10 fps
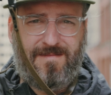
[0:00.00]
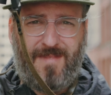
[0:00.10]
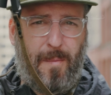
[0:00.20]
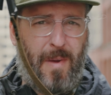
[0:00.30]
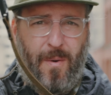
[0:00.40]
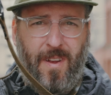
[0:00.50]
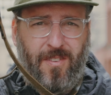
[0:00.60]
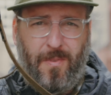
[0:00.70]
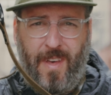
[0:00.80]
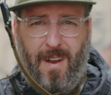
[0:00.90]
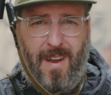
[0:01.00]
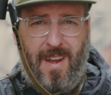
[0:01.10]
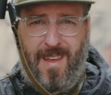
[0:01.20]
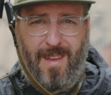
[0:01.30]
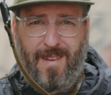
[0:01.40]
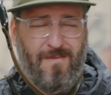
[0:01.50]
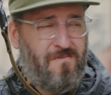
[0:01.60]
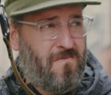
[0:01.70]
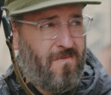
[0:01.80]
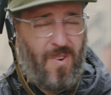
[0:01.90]
on my wrist without any
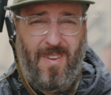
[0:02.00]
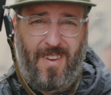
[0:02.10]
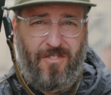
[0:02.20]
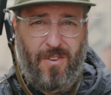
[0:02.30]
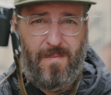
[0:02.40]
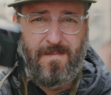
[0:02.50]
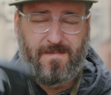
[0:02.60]
real issue.